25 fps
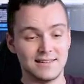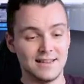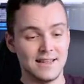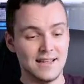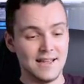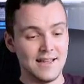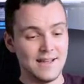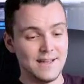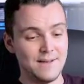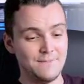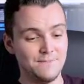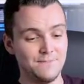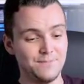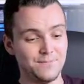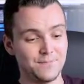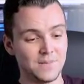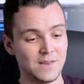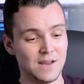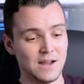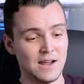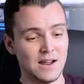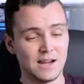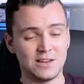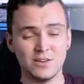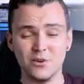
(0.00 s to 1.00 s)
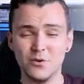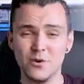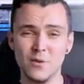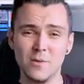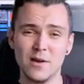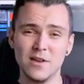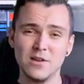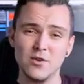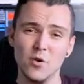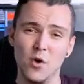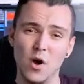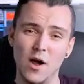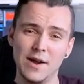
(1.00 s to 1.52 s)
I don't know
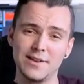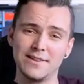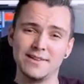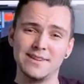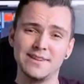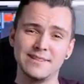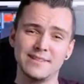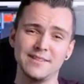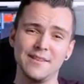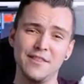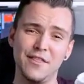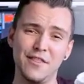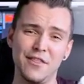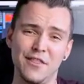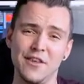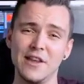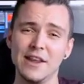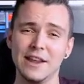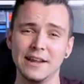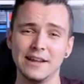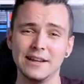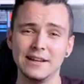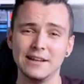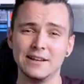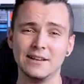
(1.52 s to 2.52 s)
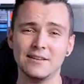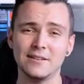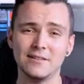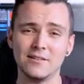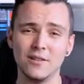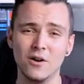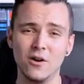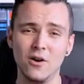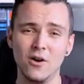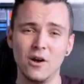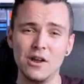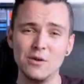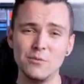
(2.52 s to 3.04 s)
about you, I didn't think
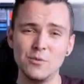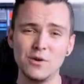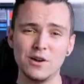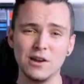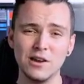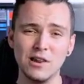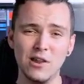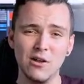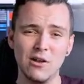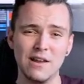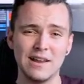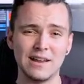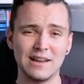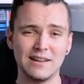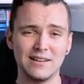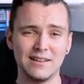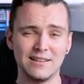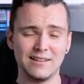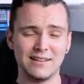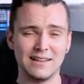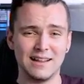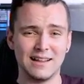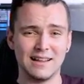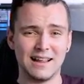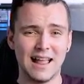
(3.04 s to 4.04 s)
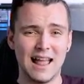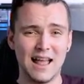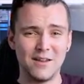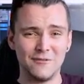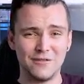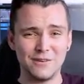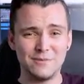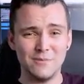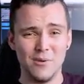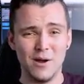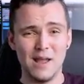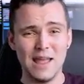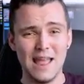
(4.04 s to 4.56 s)
that I would like
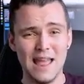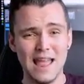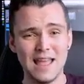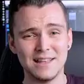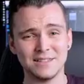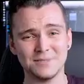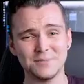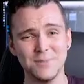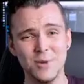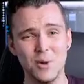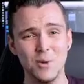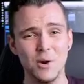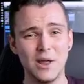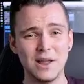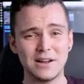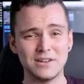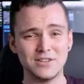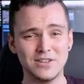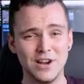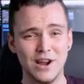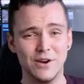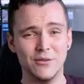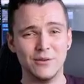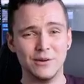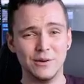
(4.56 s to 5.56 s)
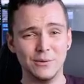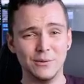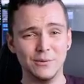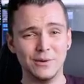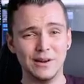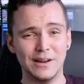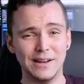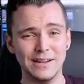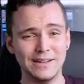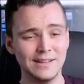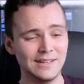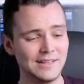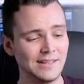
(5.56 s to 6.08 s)
having my hair smell like cherry all
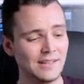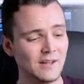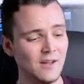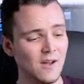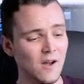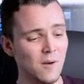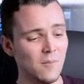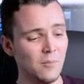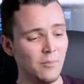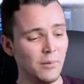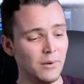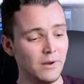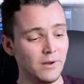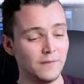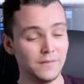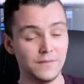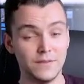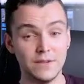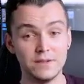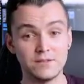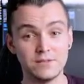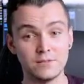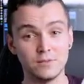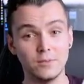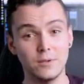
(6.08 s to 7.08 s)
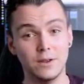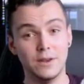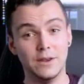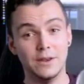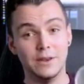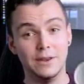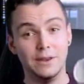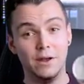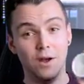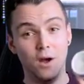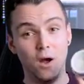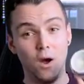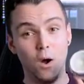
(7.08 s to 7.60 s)
day. But this
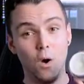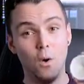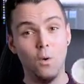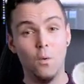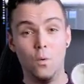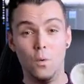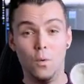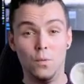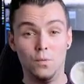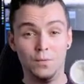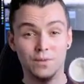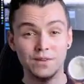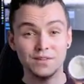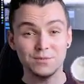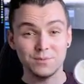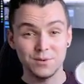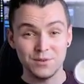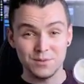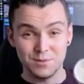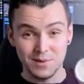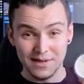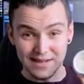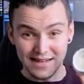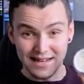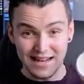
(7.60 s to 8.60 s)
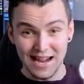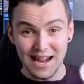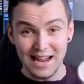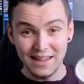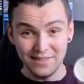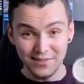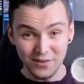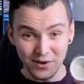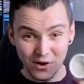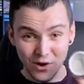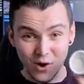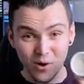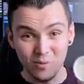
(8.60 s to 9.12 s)
one, oh, this one's been
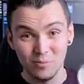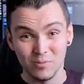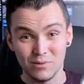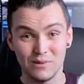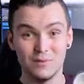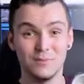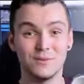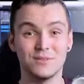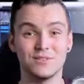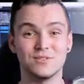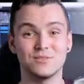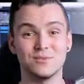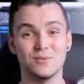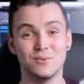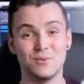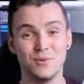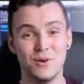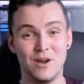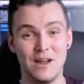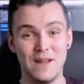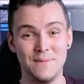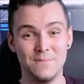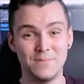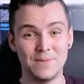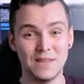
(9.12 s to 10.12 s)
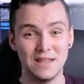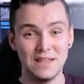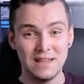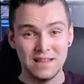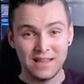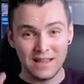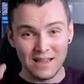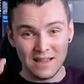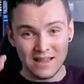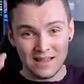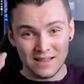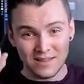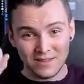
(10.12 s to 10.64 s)
getting the compliments, all right.
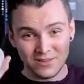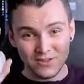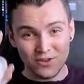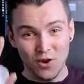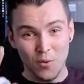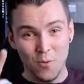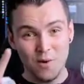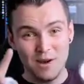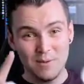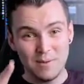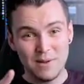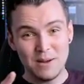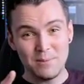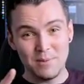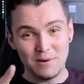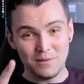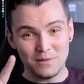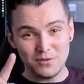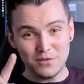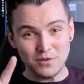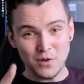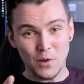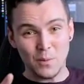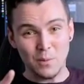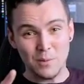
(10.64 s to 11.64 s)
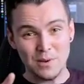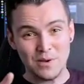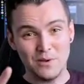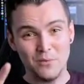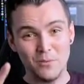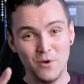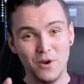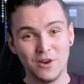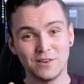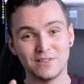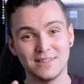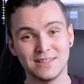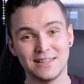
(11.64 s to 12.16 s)
So many people have stopped me at
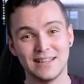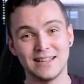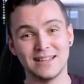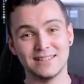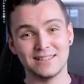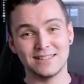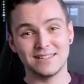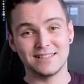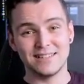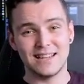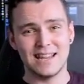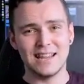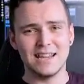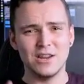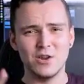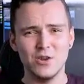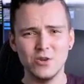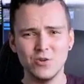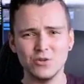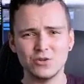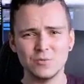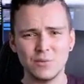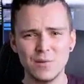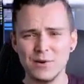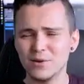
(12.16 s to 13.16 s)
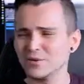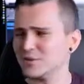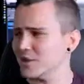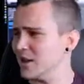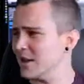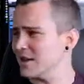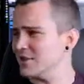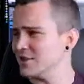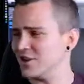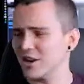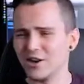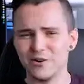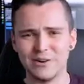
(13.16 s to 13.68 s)
work today to say, who smells
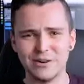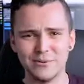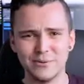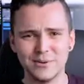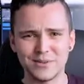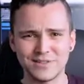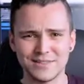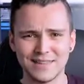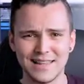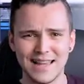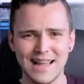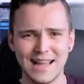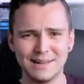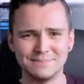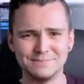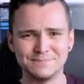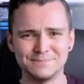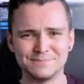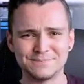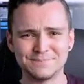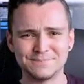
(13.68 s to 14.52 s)
like cherry? What's that?